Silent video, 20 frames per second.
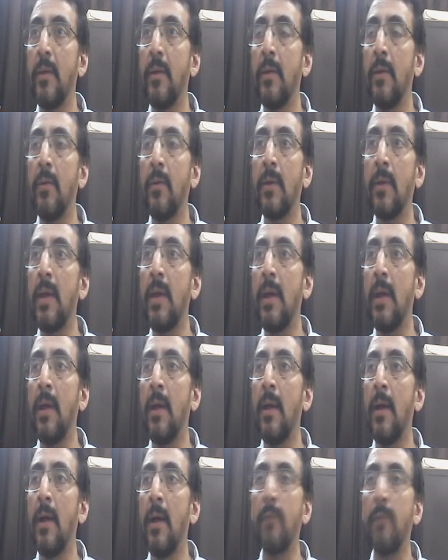Okay.
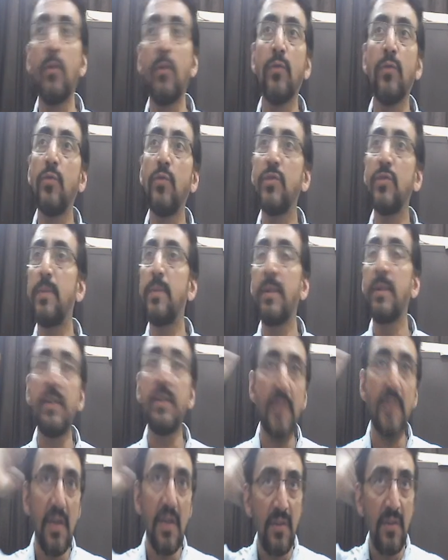Of course, dushta
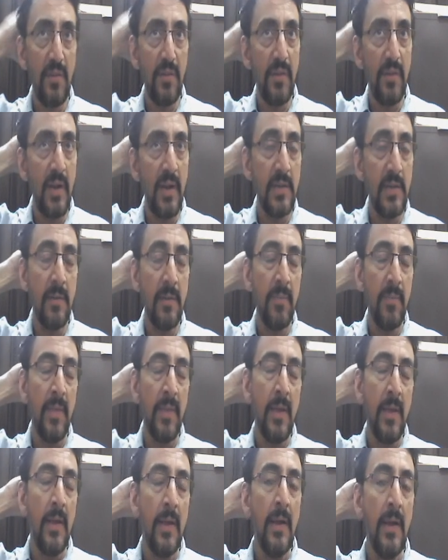pratishaya is different.
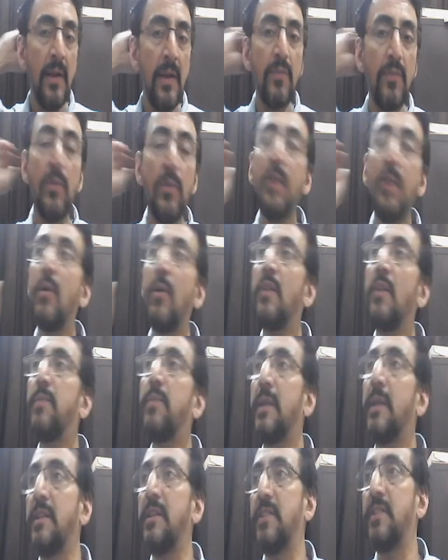It is only called as
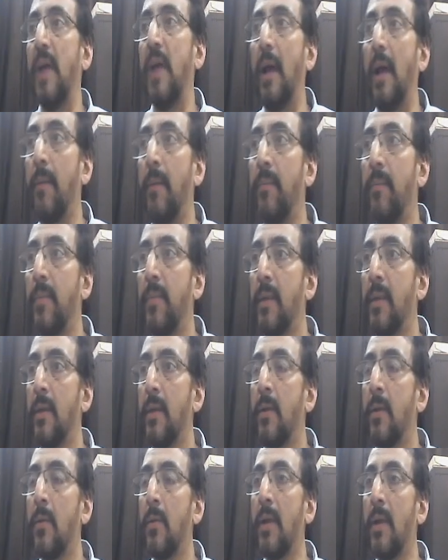pratishaya.
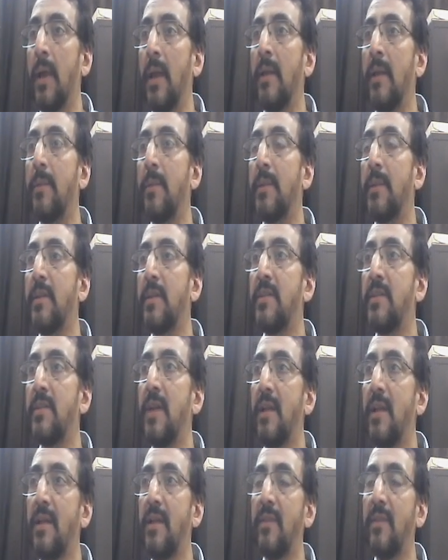Okay. In the
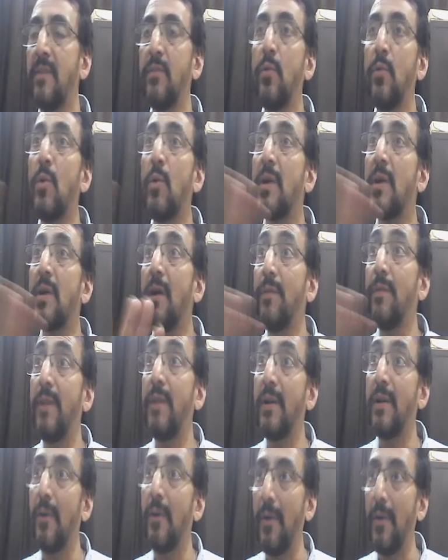pratishaya, there is no cough
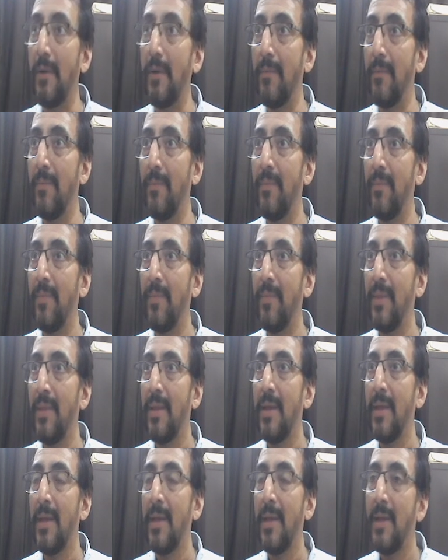at all.
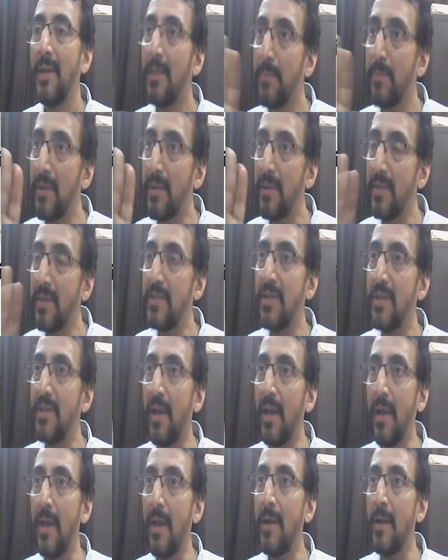In the
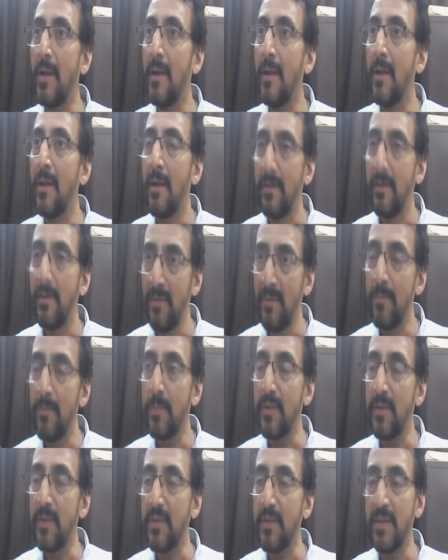pratishaya, simple
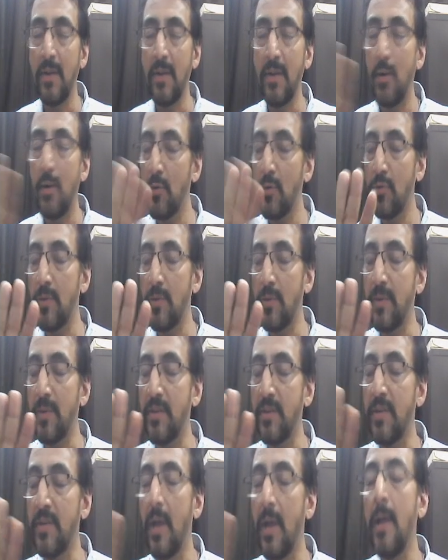pratishaya, not dushta
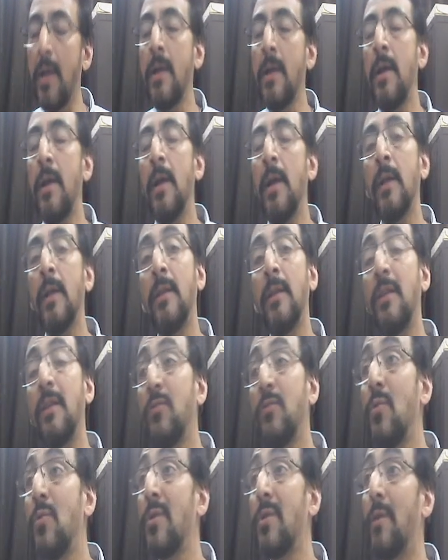pratishaya, there
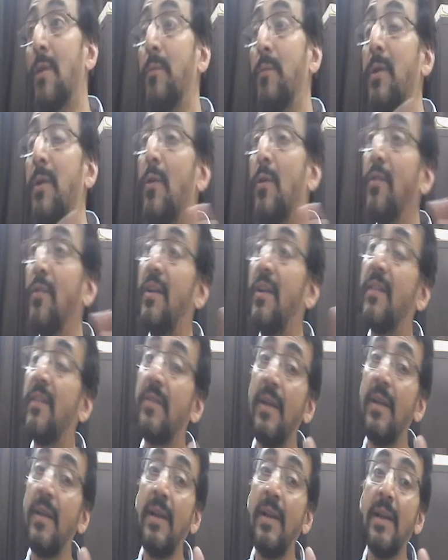is no cough, because it
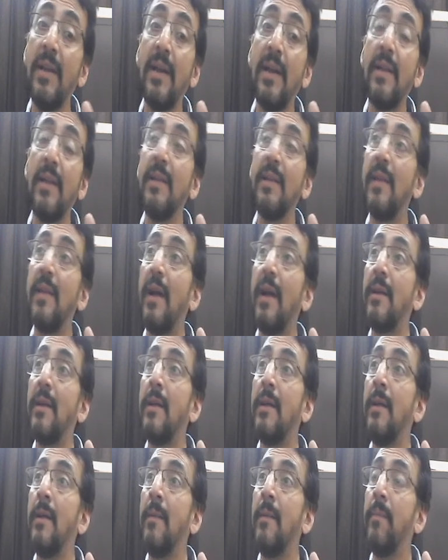is indicating that
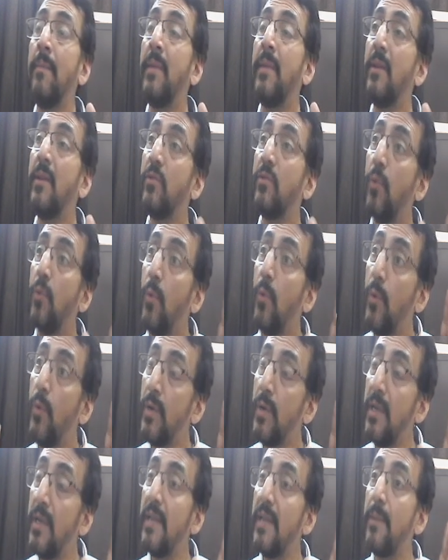there is
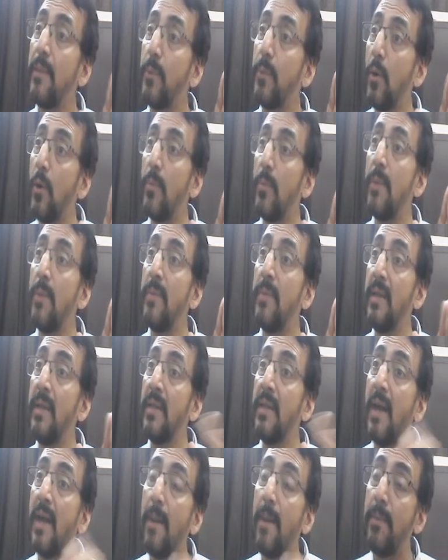only the problem
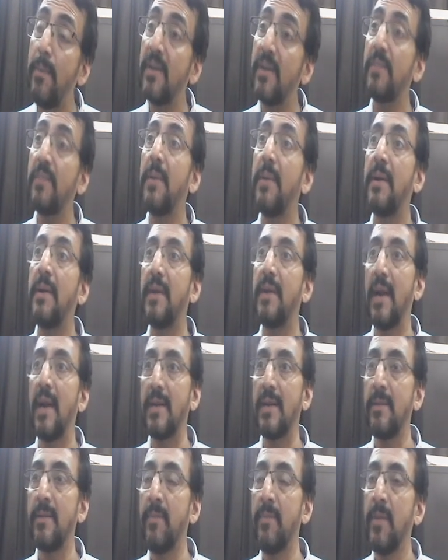in the upper respiratory
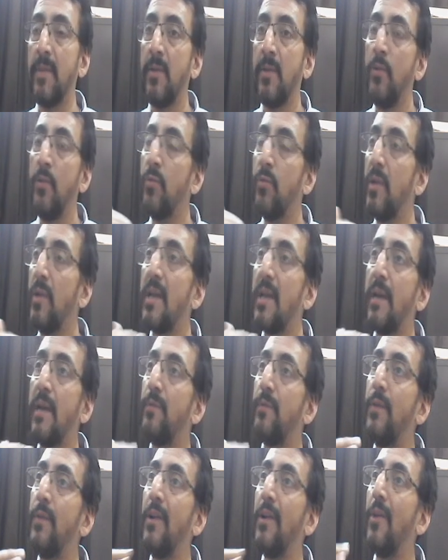tract. Usually
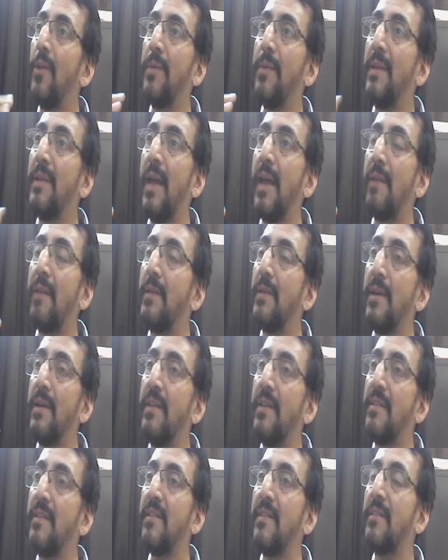cough will not be there when the
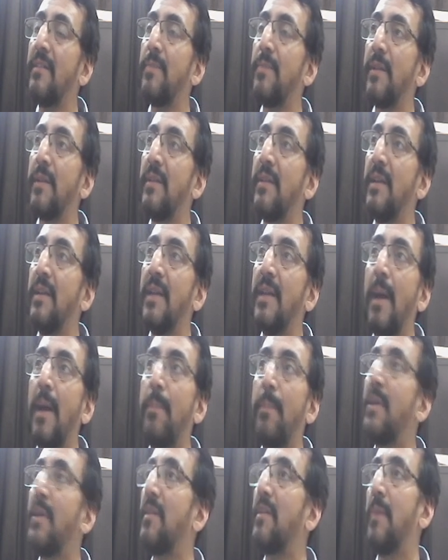disease is present in the
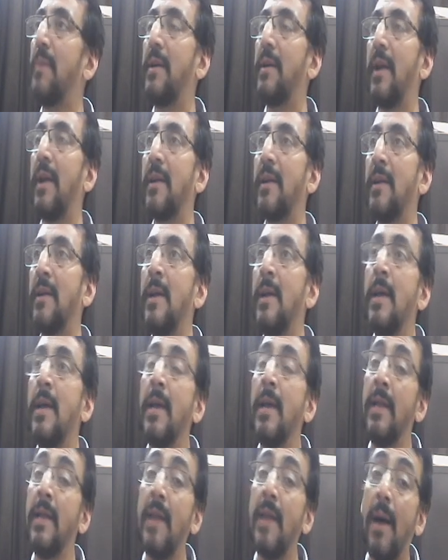upper respiratory tract.
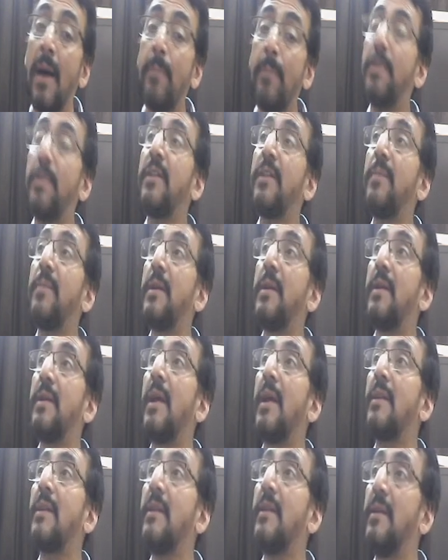In the upper respiratory
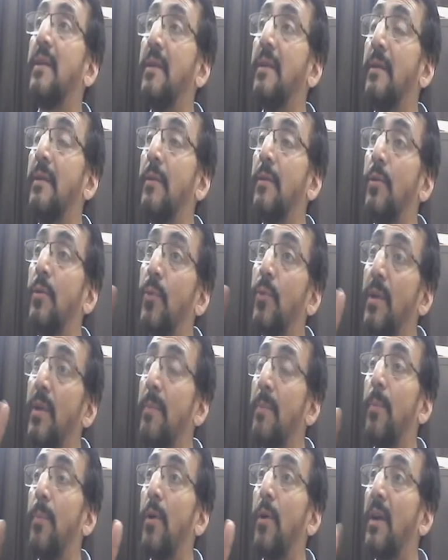tract, the two
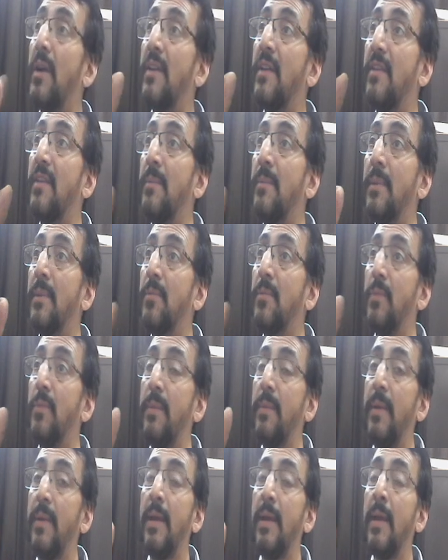important symptoms
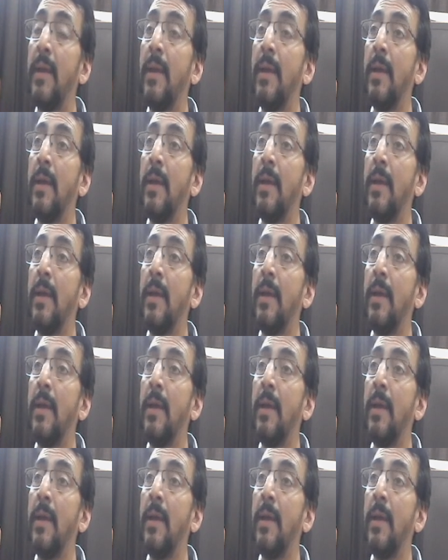will be